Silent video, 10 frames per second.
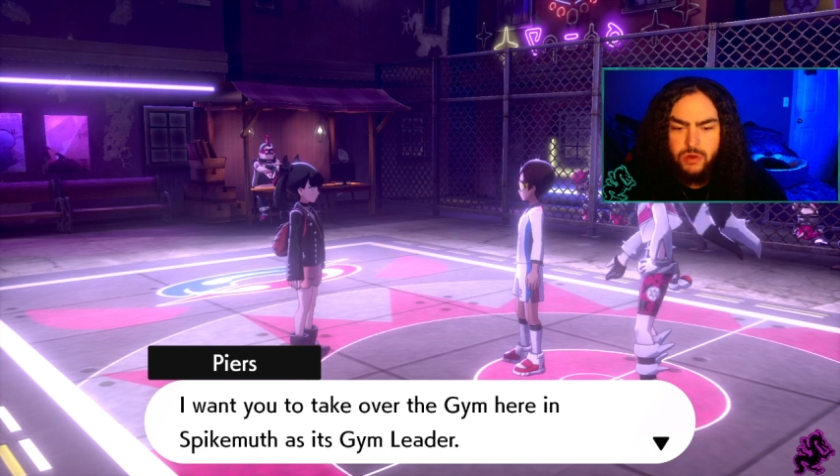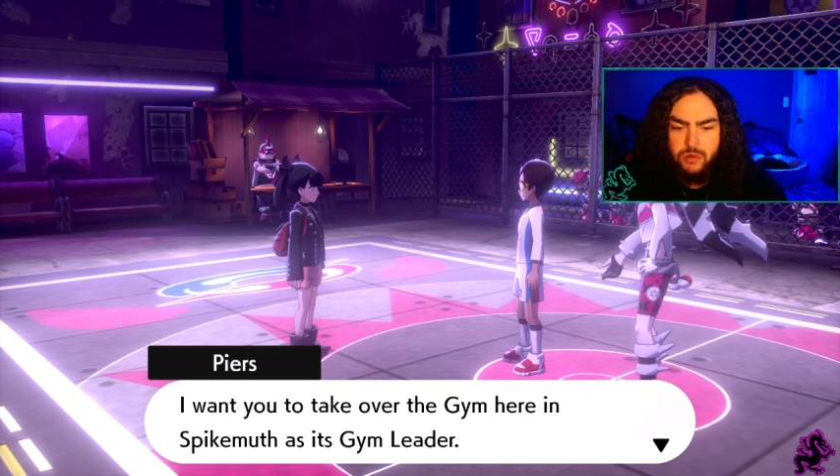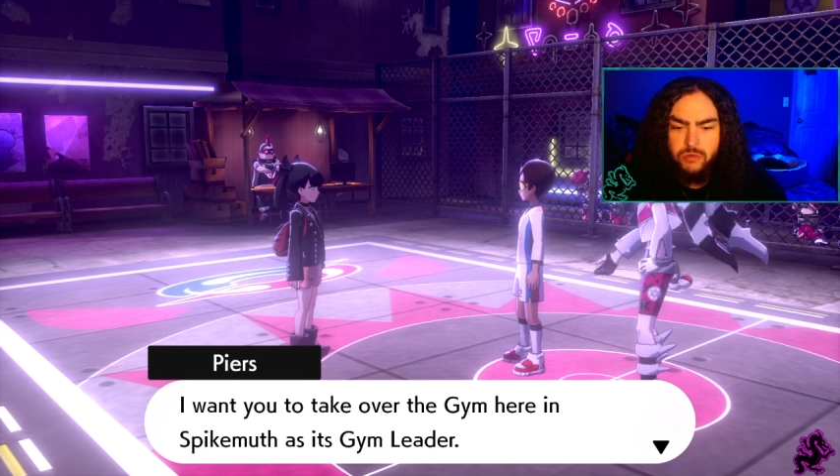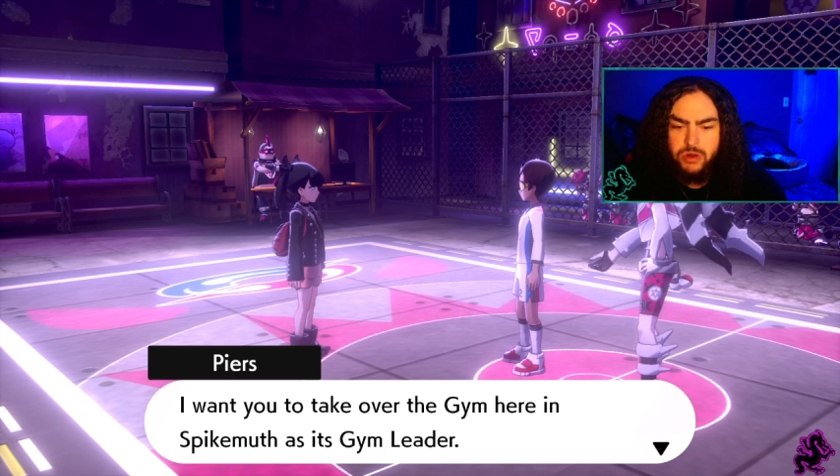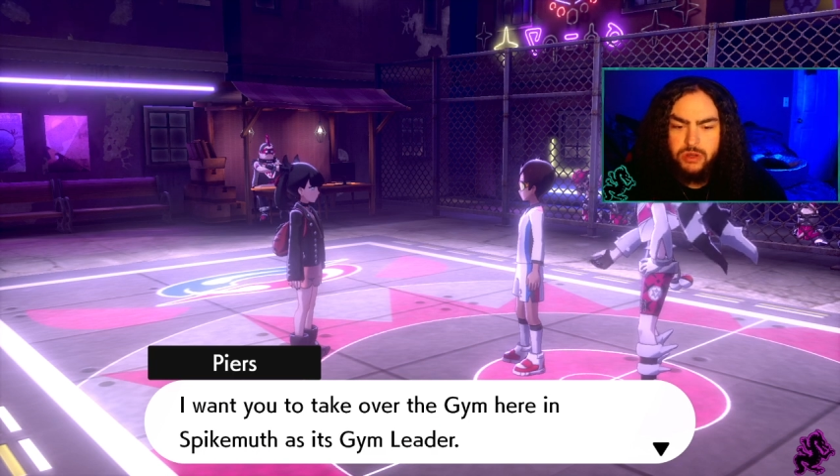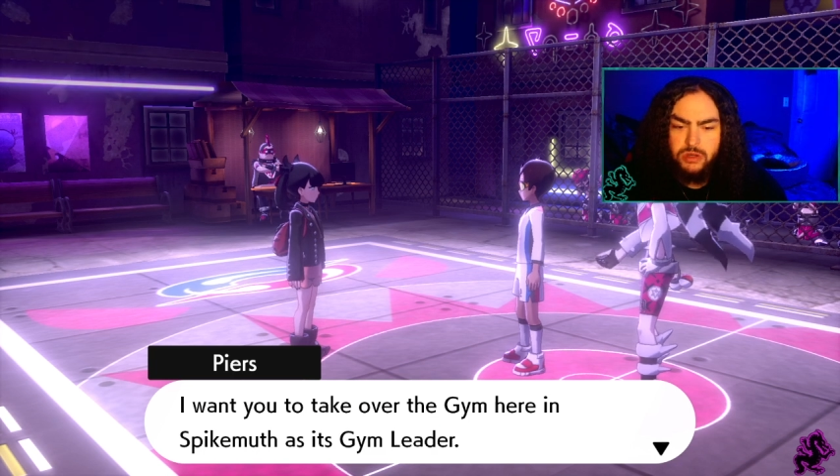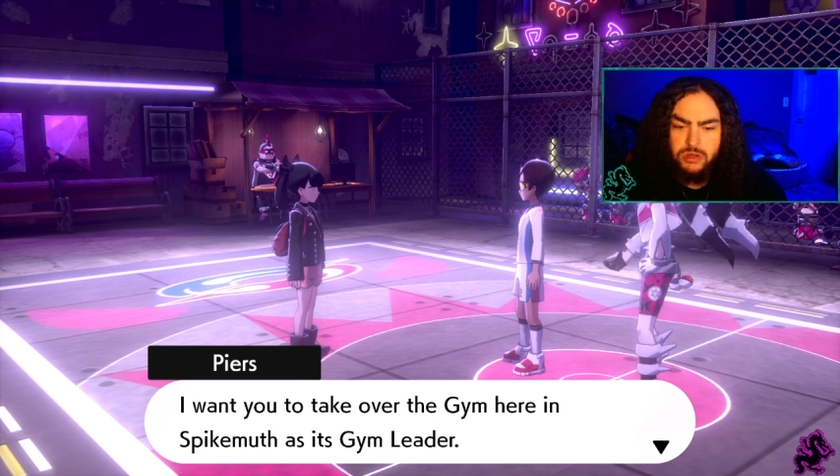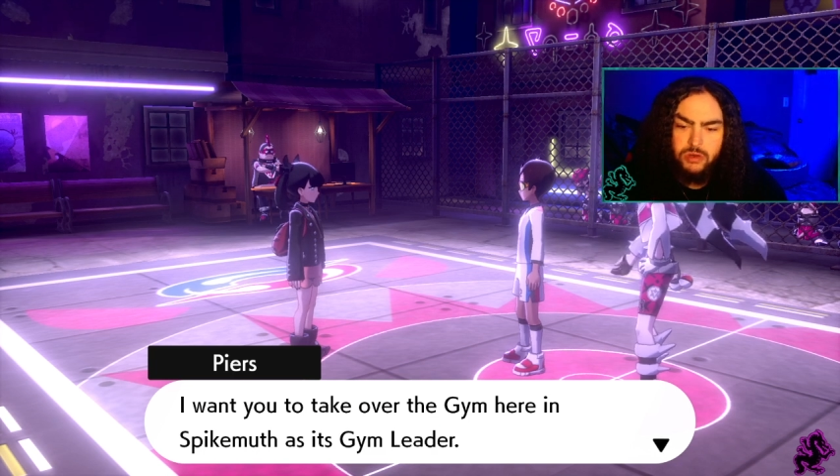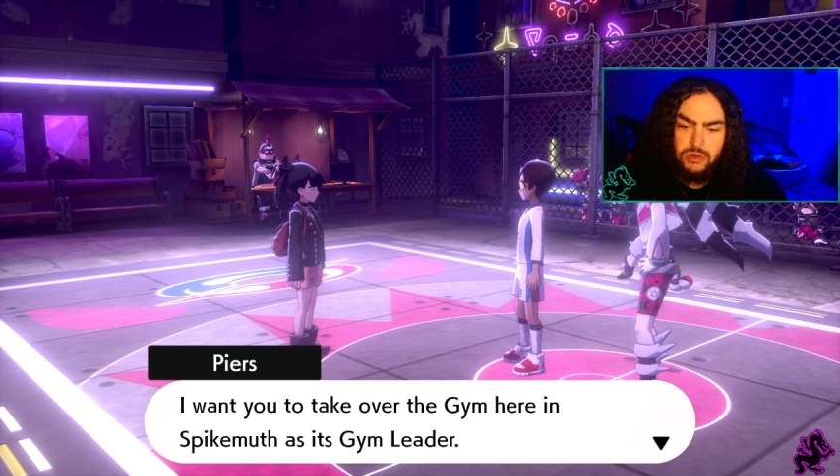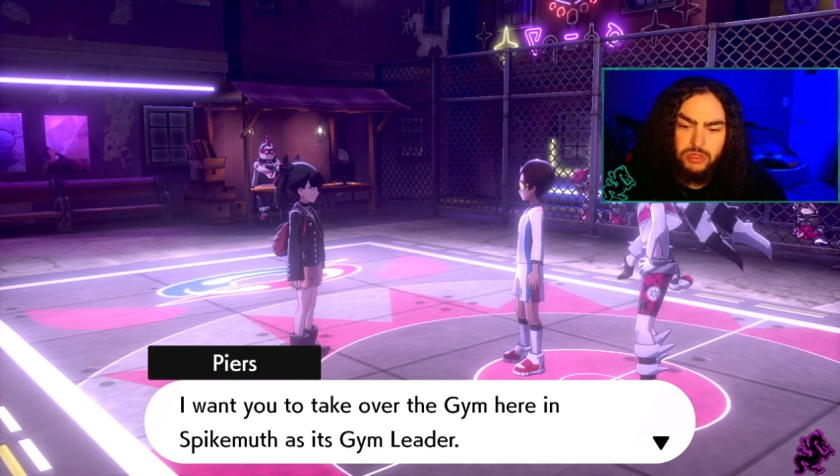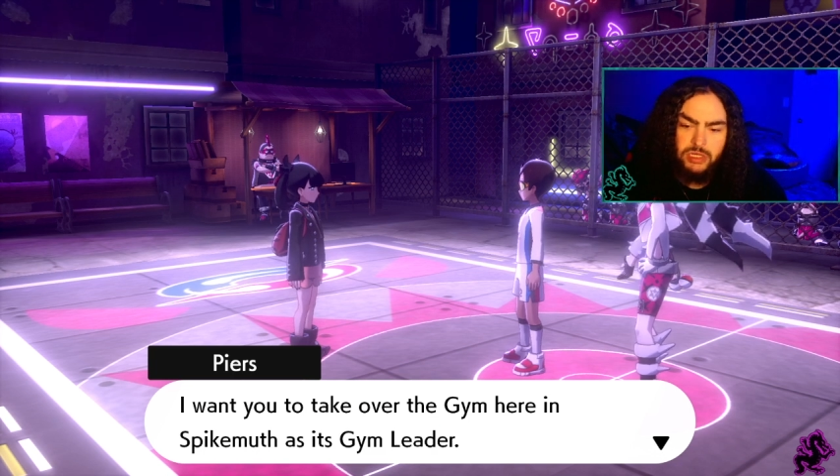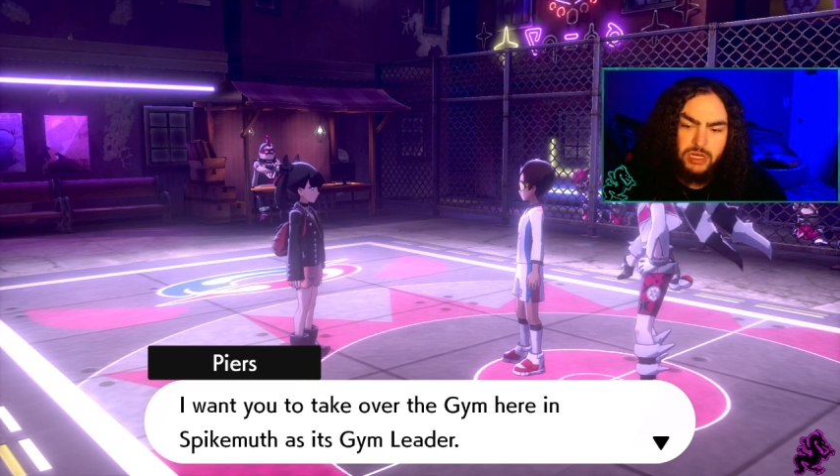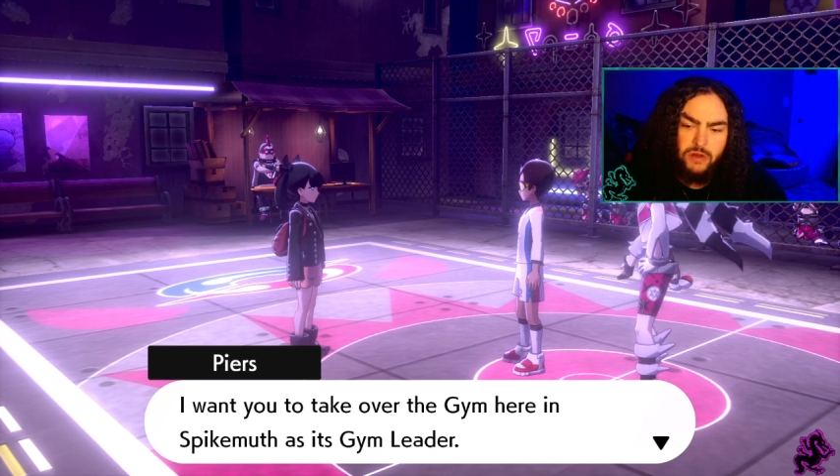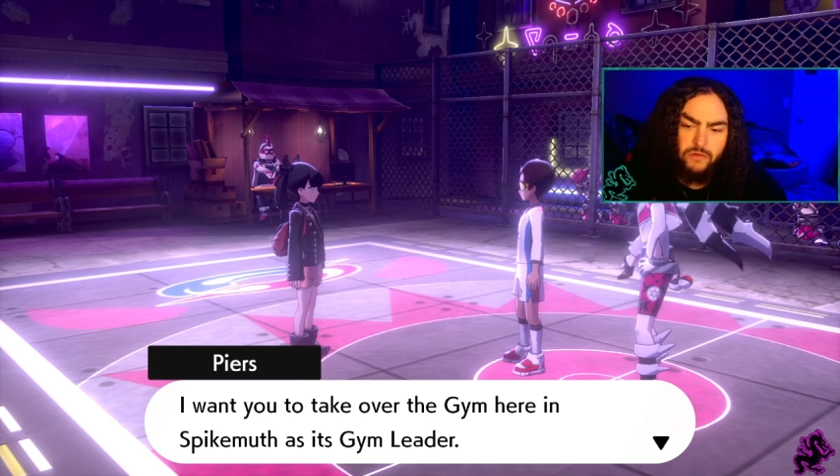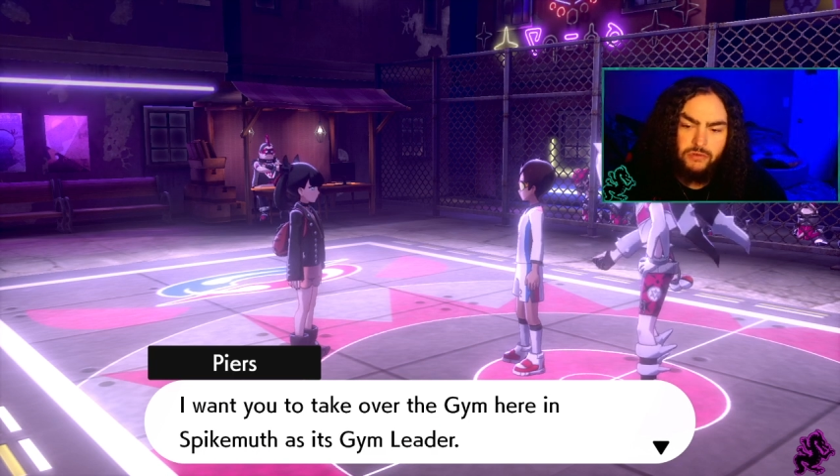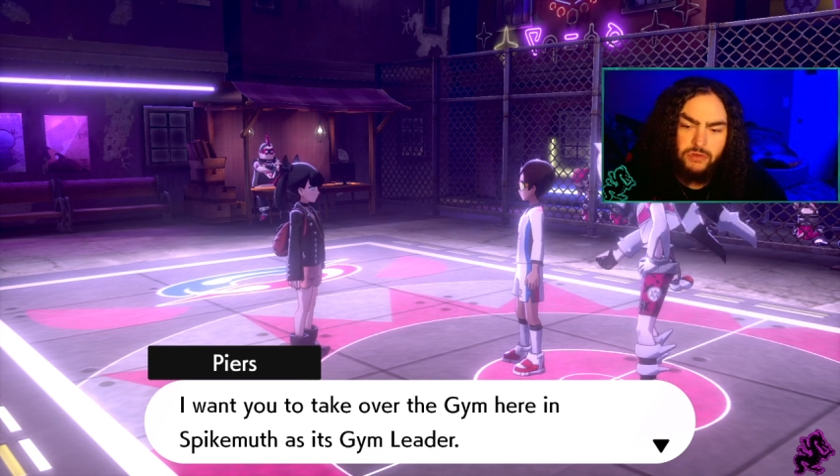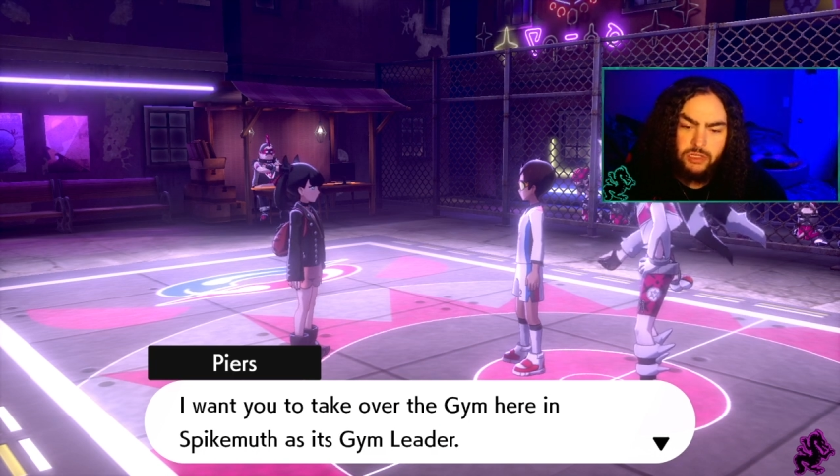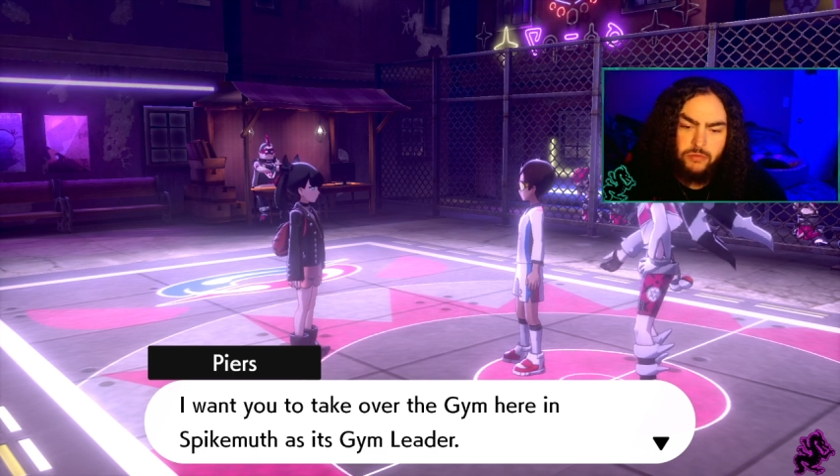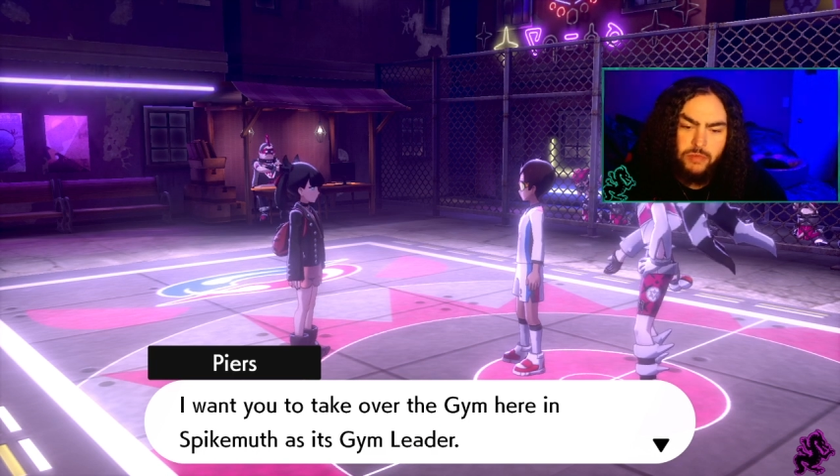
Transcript: I want you to take over the gym